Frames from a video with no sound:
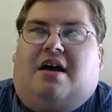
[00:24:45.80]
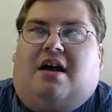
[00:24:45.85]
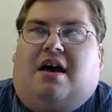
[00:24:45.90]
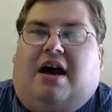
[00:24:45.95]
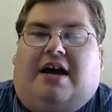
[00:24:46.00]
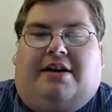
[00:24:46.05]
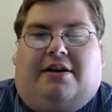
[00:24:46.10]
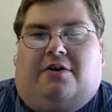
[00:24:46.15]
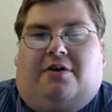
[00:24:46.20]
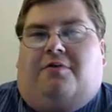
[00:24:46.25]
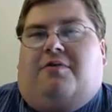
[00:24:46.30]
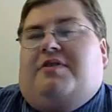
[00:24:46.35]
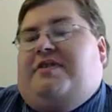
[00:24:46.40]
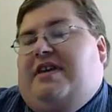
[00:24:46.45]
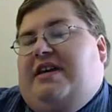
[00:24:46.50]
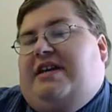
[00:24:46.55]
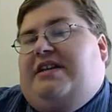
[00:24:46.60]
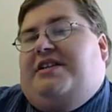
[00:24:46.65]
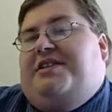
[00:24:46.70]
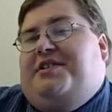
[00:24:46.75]
I know what
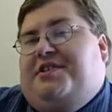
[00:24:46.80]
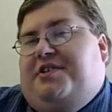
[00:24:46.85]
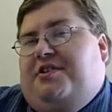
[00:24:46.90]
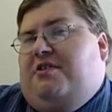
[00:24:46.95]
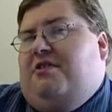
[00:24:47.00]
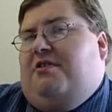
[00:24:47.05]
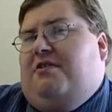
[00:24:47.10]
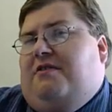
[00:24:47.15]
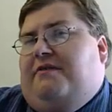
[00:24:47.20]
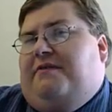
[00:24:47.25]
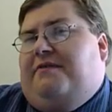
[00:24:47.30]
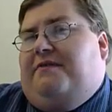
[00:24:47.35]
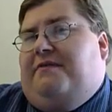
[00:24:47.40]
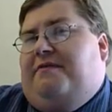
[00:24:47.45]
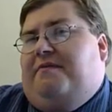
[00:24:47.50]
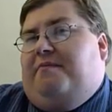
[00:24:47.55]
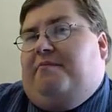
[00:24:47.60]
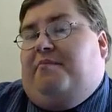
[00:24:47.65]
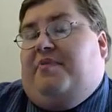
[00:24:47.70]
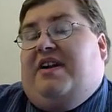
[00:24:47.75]
they deserve,
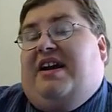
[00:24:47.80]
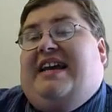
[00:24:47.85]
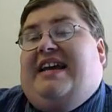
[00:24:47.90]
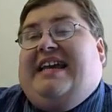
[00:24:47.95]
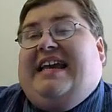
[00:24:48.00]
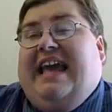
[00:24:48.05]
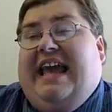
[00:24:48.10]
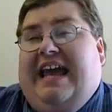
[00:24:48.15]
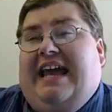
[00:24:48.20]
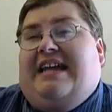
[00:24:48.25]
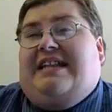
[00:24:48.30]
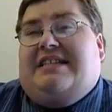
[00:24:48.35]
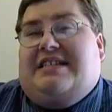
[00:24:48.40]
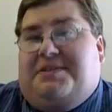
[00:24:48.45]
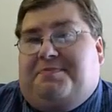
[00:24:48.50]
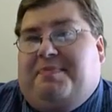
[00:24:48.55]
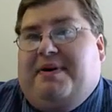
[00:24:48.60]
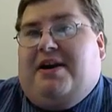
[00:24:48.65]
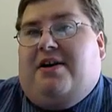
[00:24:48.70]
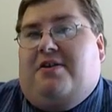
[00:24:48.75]
but I can't
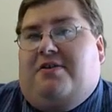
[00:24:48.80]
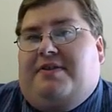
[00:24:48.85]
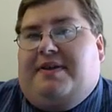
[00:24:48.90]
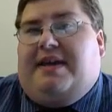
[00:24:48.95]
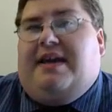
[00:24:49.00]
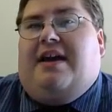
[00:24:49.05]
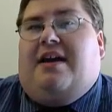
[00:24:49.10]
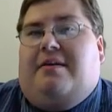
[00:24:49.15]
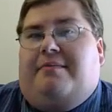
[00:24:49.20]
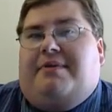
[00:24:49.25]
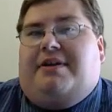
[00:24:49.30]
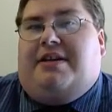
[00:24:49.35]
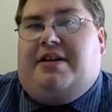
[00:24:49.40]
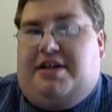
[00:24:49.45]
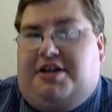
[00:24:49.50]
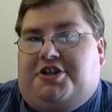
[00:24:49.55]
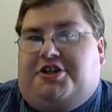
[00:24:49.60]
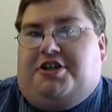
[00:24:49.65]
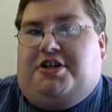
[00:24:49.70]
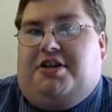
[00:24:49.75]
spare the
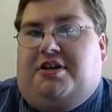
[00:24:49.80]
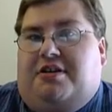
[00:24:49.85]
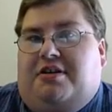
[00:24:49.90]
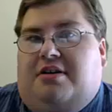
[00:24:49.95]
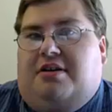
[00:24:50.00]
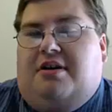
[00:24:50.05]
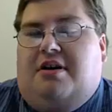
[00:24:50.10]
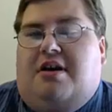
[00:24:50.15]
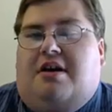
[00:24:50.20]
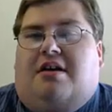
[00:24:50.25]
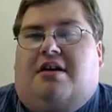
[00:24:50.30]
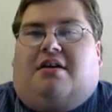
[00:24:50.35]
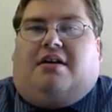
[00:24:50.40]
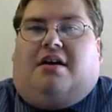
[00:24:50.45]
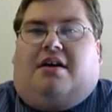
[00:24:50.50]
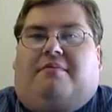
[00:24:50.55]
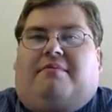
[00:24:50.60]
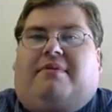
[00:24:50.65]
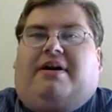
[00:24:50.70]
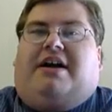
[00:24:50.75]
ammunition.
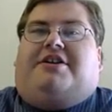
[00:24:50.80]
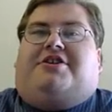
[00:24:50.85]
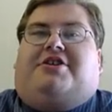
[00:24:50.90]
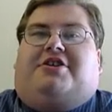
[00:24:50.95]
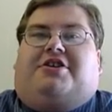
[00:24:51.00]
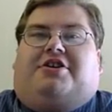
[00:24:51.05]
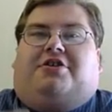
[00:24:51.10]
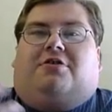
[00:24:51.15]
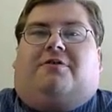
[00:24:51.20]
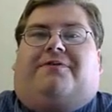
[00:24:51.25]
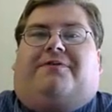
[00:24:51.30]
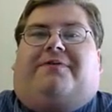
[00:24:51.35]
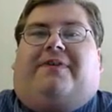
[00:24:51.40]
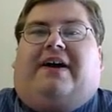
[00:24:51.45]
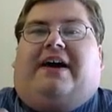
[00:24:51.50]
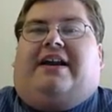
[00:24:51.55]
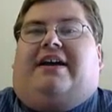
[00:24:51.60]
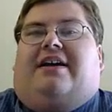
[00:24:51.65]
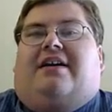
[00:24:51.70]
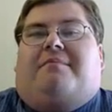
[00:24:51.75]
Imagine, you're
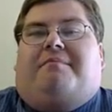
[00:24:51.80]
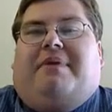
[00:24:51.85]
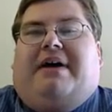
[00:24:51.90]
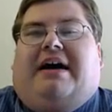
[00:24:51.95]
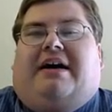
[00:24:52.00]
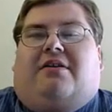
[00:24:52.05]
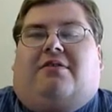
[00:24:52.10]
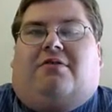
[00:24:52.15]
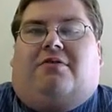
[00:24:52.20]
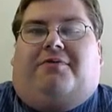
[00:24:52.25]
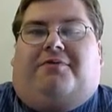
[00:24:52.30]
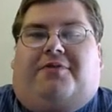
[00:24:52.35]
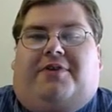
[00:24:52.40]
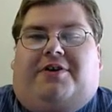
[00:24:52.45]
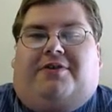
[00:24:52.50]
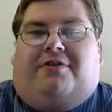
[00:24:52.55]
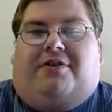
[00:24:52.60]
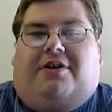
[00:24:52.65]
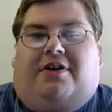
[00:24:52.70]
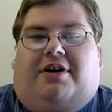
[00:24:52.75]
fighting a battle for
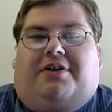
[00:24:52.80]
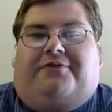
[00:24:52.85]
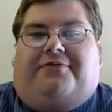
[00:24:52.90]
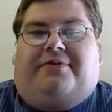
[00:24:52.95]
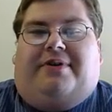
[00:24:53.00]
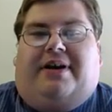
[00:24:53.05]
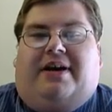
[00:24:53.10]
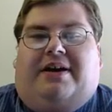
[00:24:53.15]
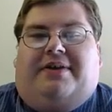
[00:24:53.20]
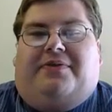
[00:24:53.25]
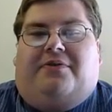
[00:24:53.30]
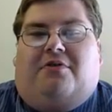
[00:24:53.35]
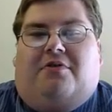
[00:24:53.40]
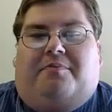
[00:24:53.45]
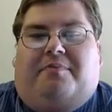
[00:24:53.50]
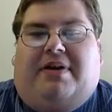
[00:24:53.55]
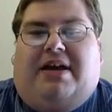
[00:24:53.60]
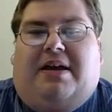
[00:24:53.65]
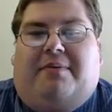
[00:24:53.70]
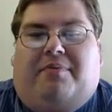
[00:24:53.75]
your country, and there are
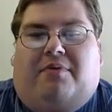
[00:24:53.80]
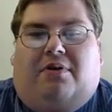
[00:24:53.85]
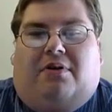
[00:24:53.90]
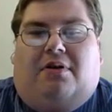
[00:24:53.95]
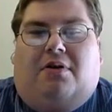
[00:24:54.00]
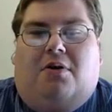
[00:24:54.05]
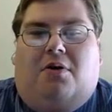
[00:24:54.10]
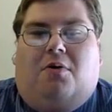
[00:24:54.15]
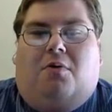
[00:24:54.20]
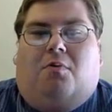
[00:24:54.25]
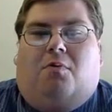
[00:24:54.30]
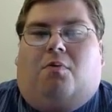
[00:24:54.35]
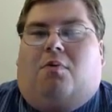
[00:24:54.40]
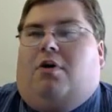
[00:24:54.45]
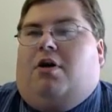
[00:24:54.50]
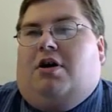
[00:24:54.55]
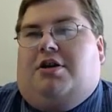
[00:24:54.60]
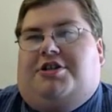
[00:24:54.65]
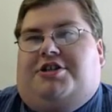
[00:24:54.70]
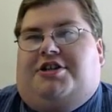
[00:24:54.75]
people
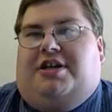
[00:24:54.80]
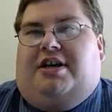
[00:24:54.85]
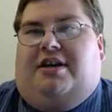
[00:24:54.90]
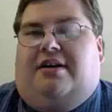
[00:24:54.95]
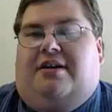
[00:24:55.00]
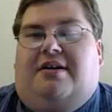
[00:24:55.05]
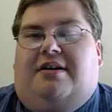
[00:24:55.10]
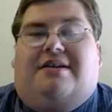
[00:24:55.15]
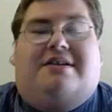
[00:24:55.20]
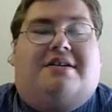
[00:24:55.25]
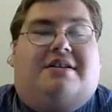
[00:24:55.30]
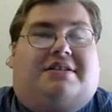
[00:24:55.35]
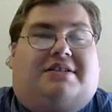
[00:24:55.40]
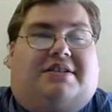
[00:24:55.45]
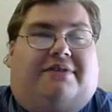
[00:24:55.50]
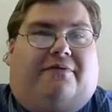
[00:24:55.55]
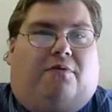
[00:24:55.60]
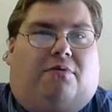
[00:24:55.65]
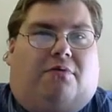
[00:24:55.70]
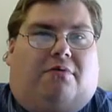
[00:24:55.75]
watching.
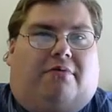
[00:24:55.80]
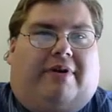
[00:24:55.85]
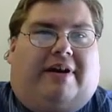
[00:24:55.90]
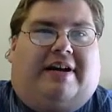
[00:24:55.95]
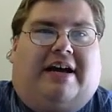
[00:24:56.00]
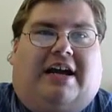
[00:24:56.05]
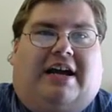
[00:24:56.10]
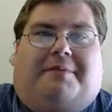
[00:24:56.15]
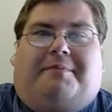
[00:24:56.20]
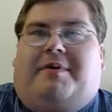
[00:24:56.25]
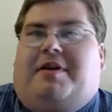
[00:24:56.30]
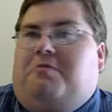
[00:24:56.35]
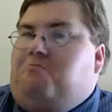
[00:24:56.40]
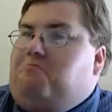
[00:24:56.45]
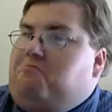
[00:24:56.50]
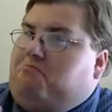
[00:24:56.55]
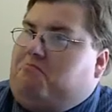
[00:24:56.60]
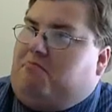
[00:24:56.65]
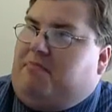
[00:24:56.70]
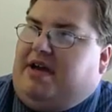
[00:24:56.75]
Civil War reenactment
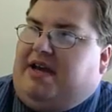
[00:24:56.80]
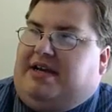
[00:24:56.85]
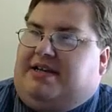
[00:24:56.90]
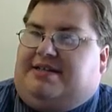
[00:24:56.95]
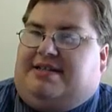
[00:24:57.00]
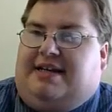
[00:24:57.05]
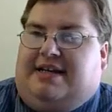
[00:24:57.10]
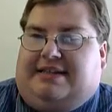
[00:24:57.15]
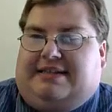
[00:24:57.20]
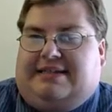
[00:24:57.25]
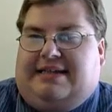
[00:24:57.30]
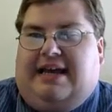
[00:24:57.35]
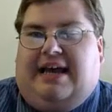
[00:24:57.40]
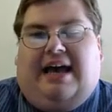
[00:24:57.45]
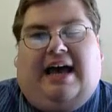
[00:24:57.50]
makes sense.